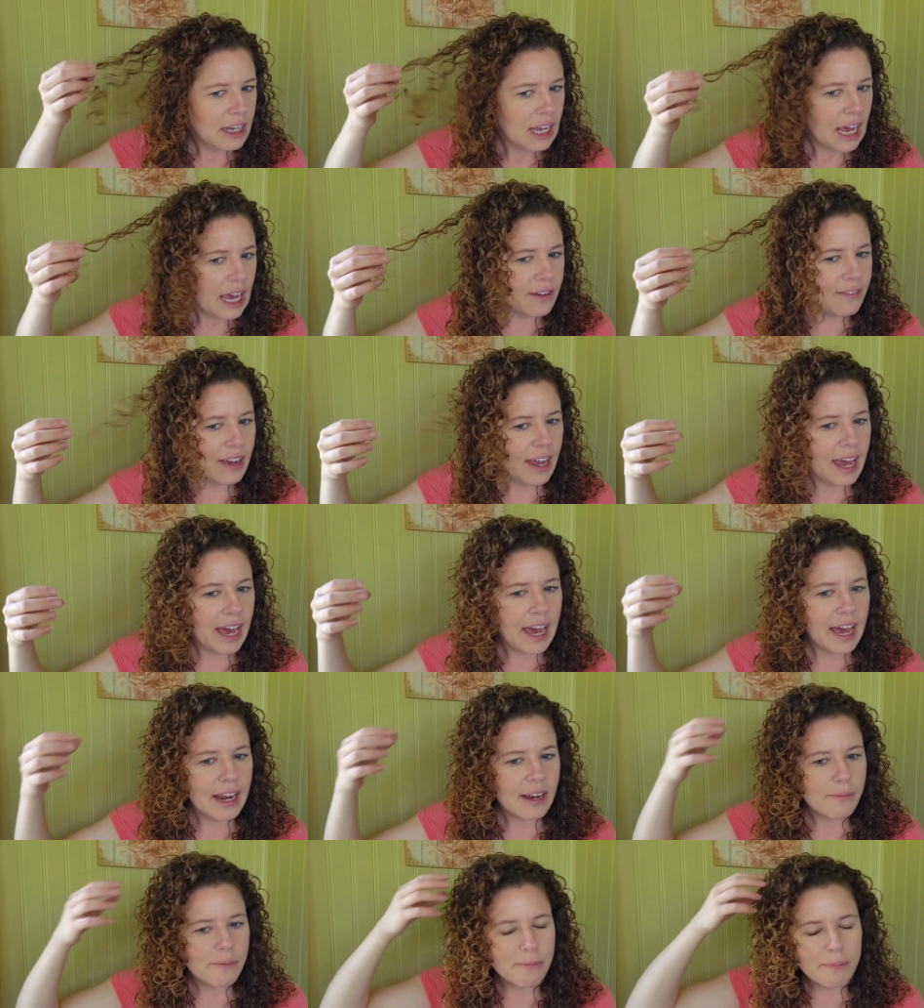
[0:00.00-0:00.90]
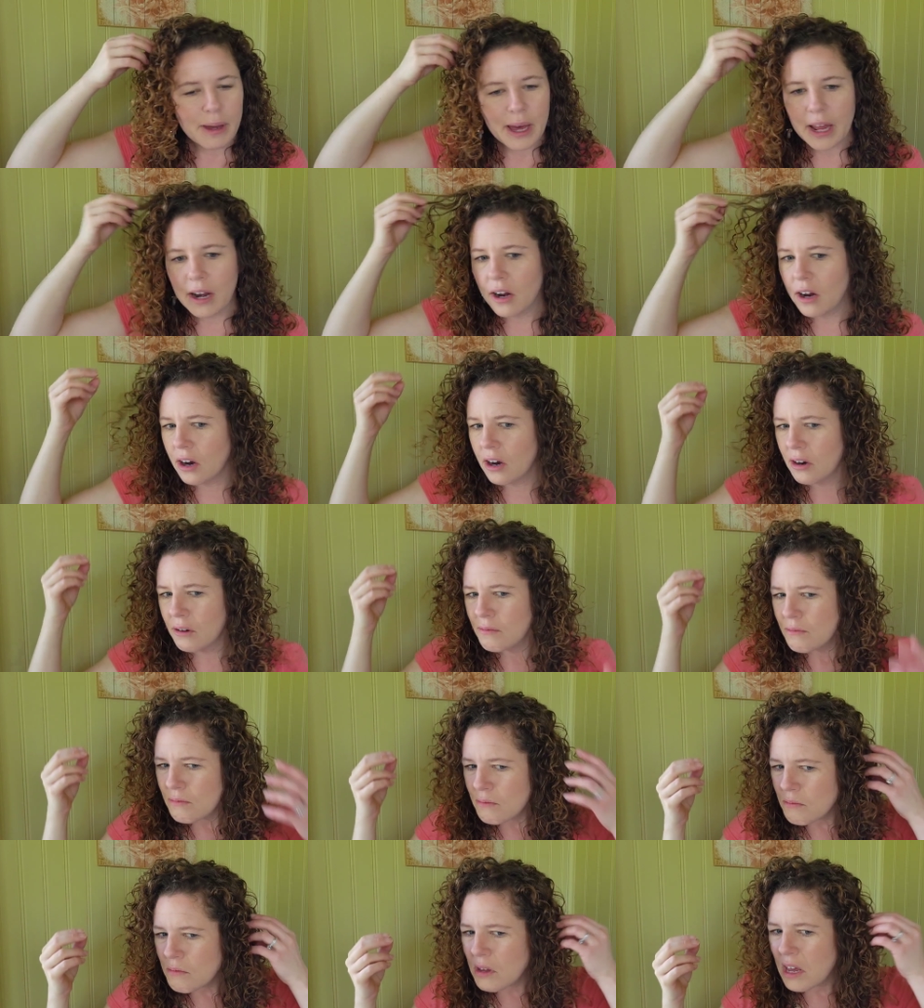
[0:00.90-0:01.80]
Have I had
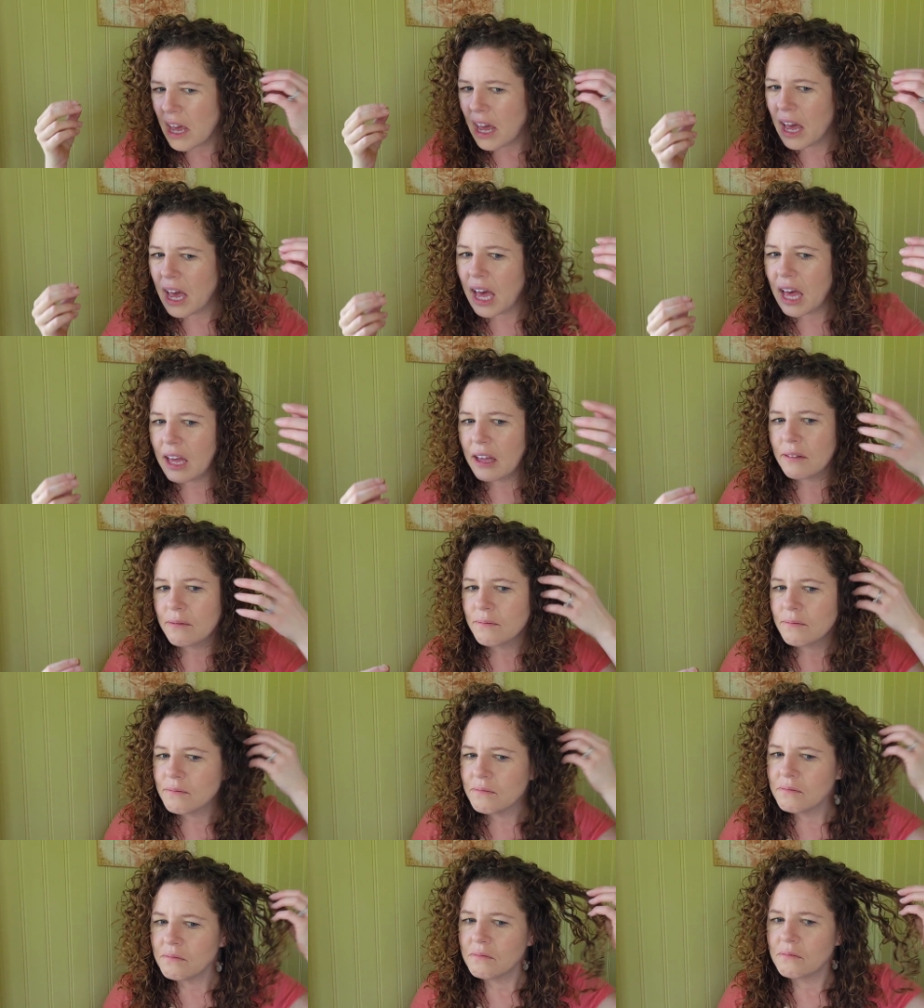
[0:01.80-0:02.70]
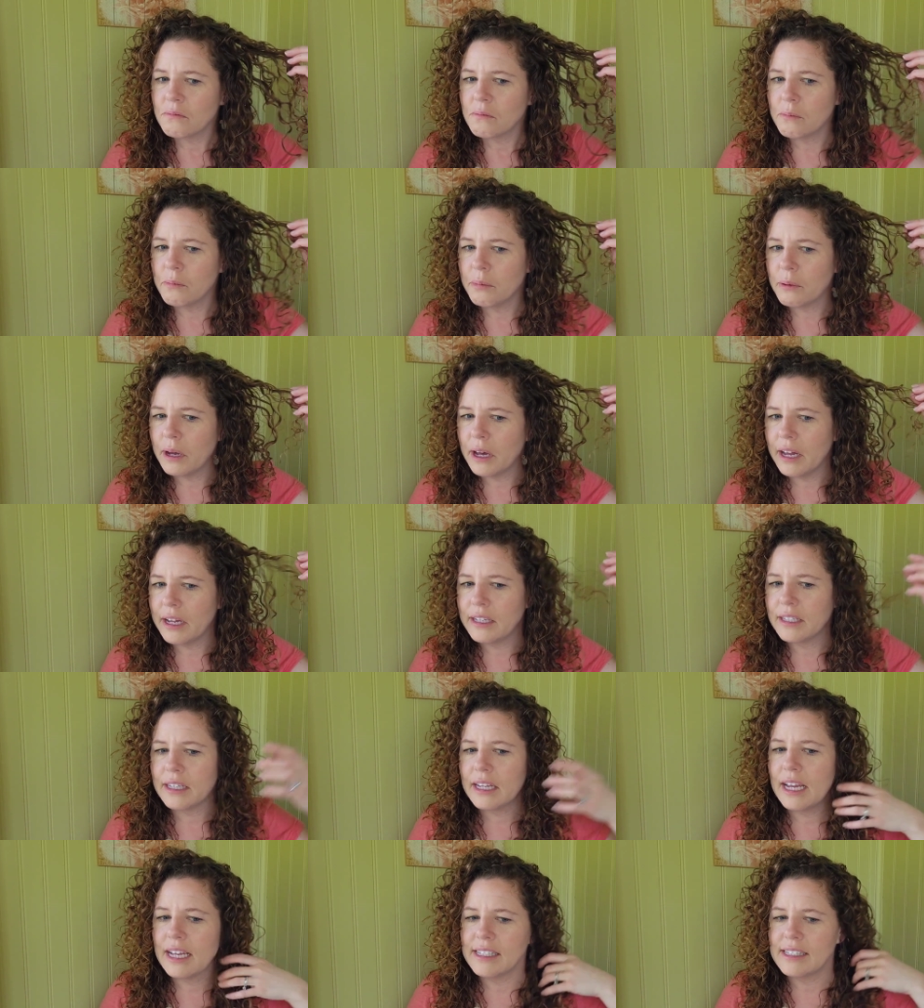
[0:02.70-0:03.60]
better? Yeah,
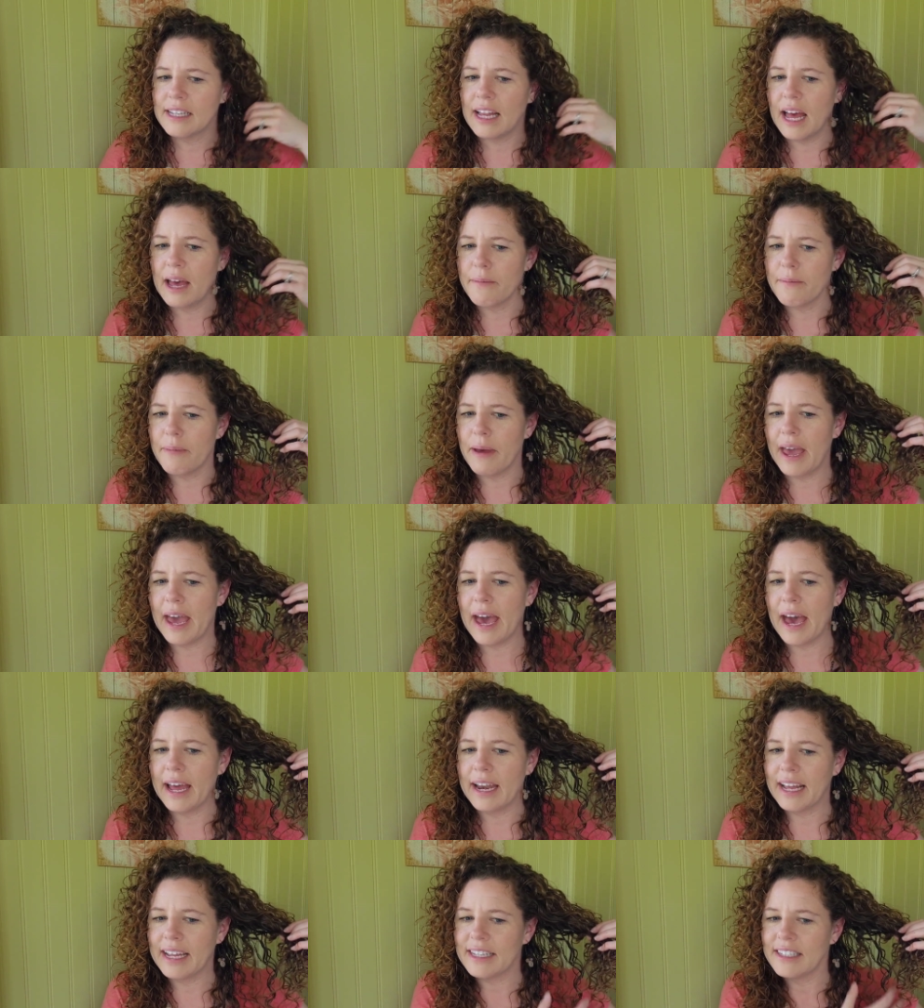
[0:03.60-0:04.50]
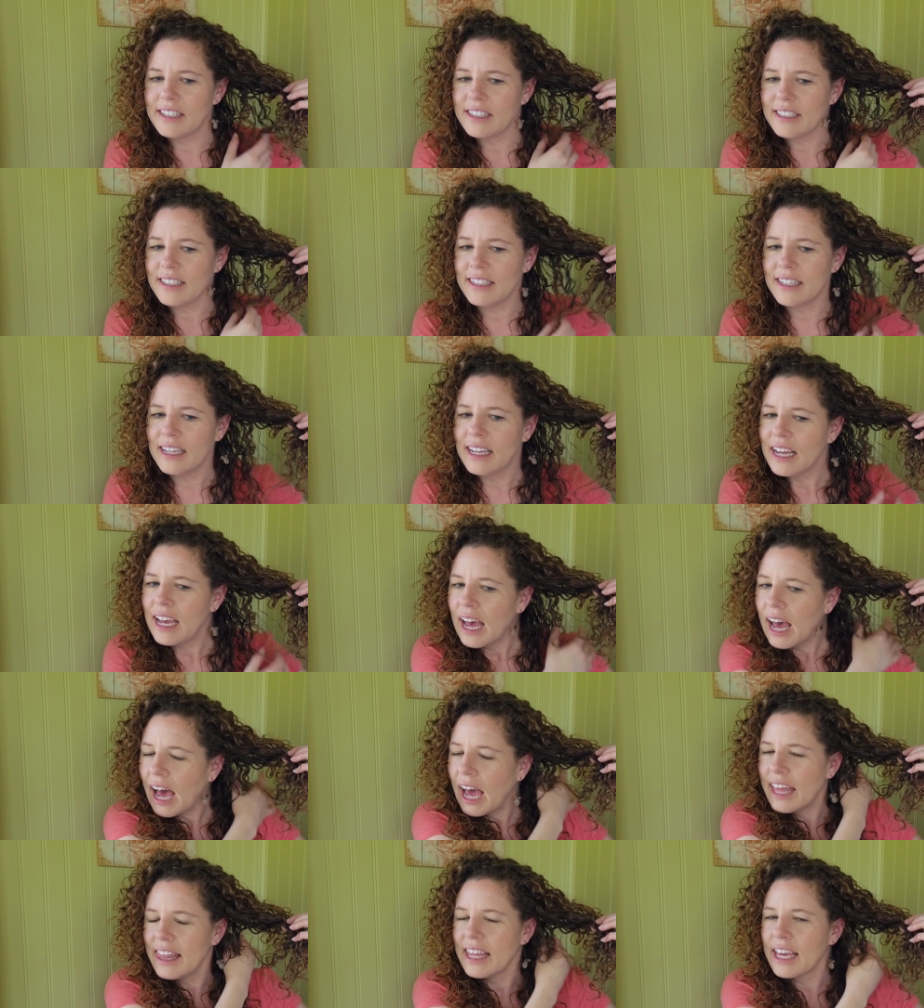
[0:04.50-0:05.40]
but it's not bad. It's just,
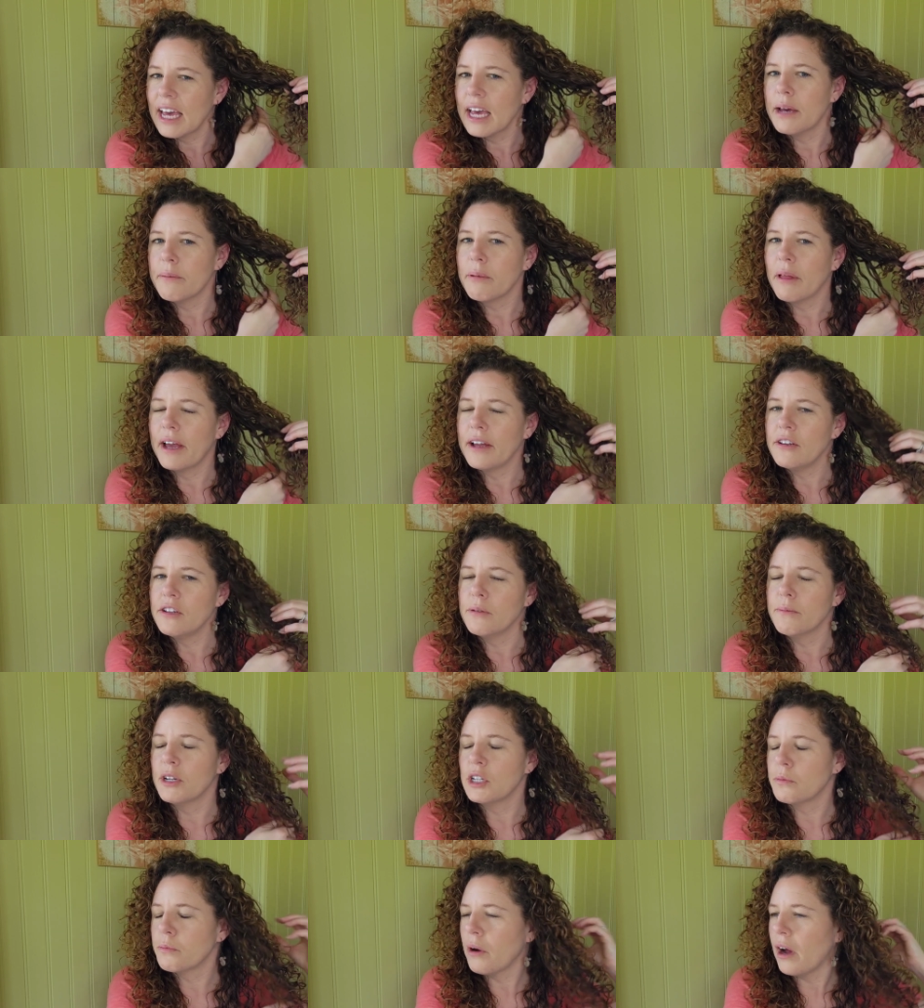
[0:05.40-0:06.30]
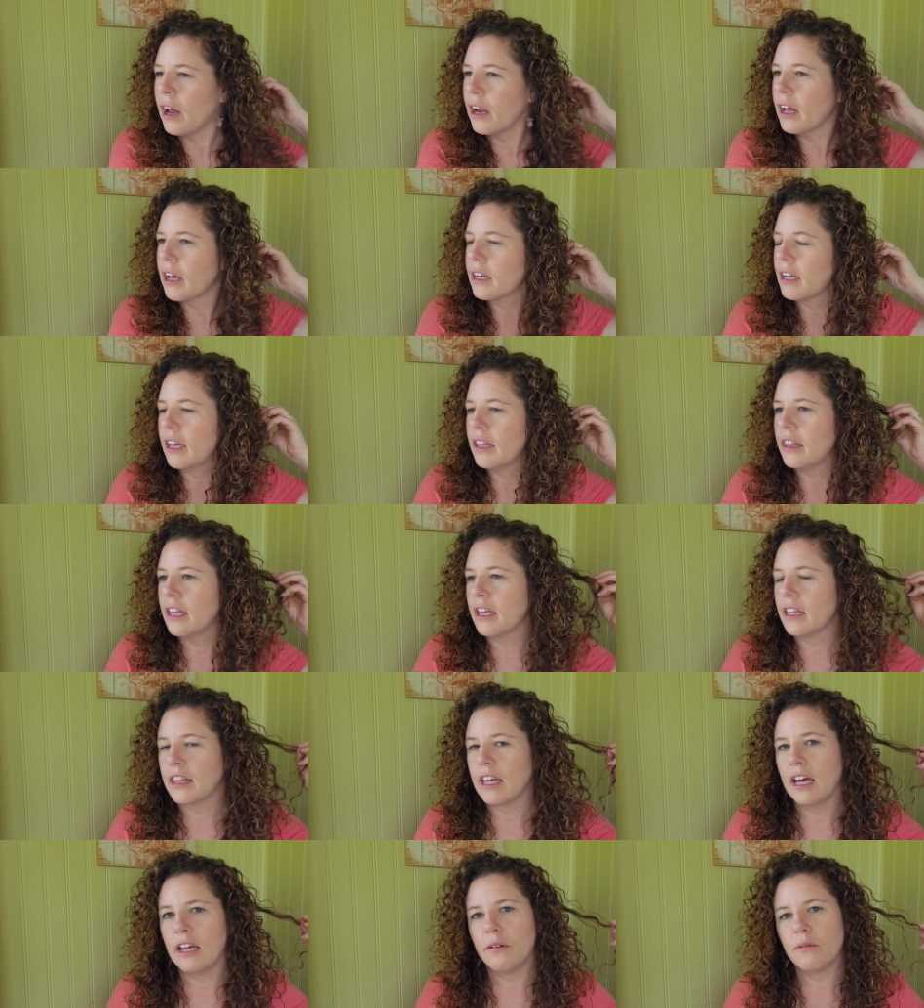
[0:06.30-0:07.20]
I think I applied too much product. I
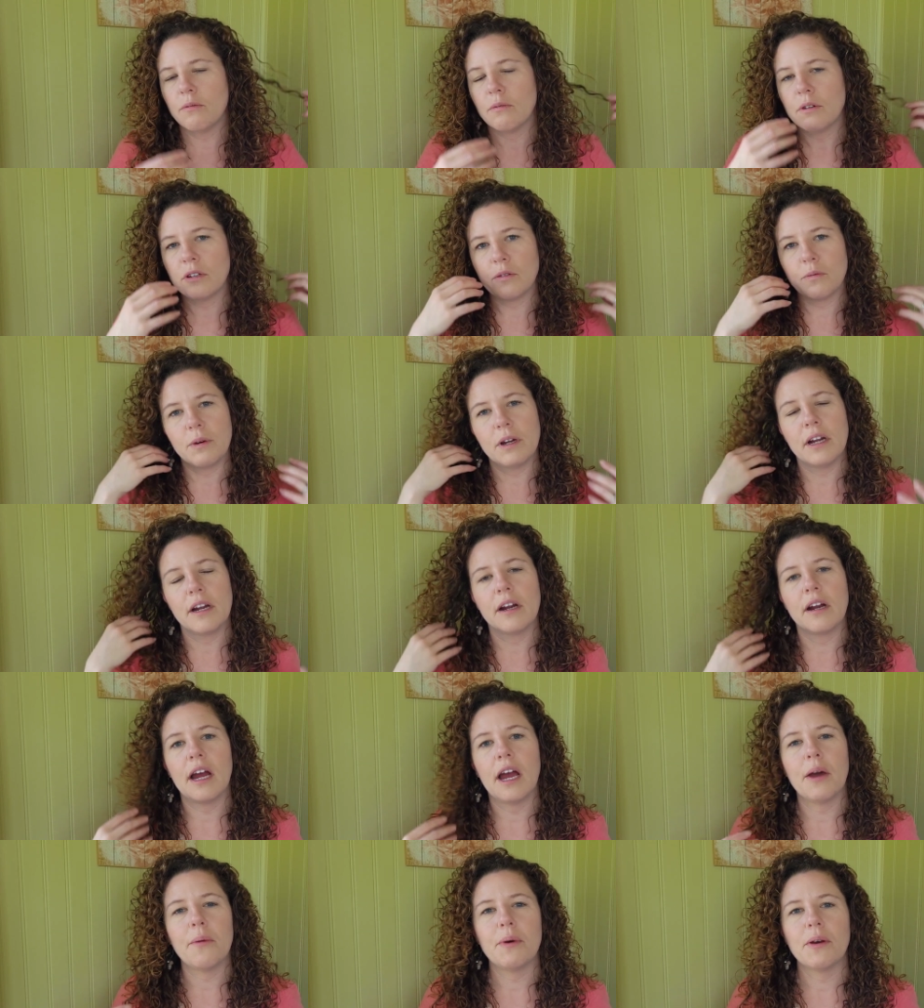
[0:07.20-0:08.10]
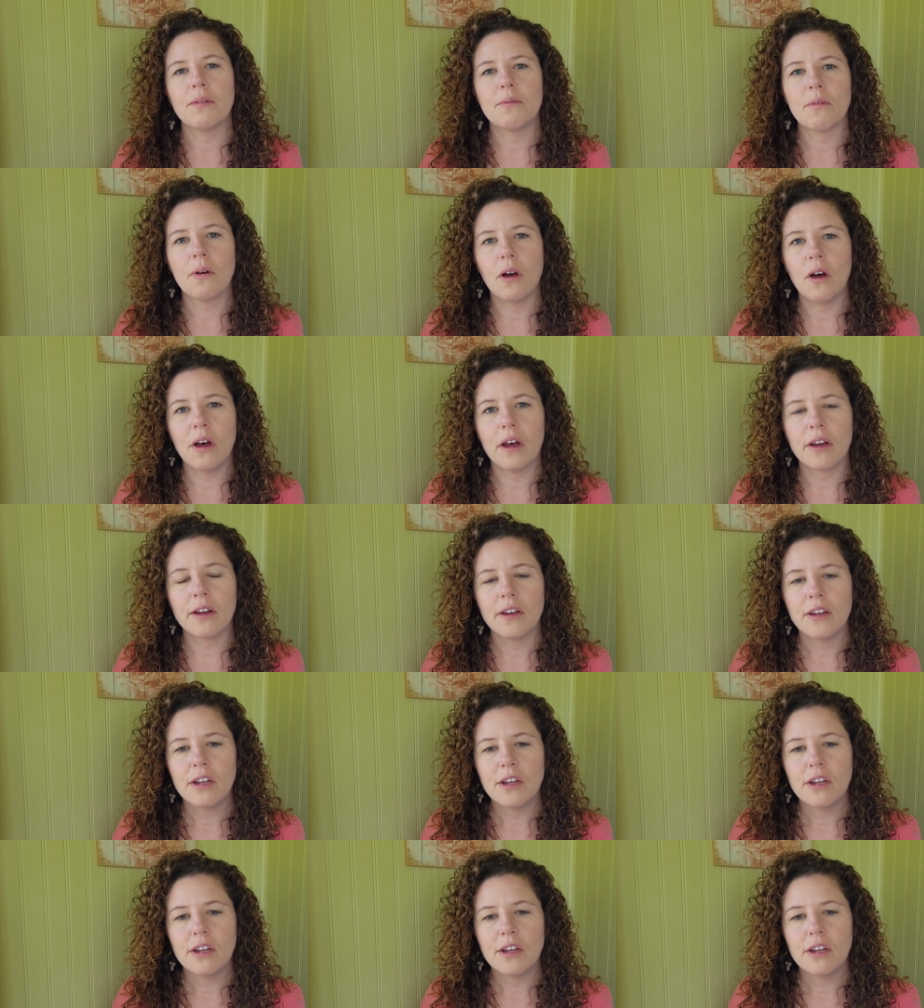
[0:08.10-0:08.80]
think that was where I went wrong.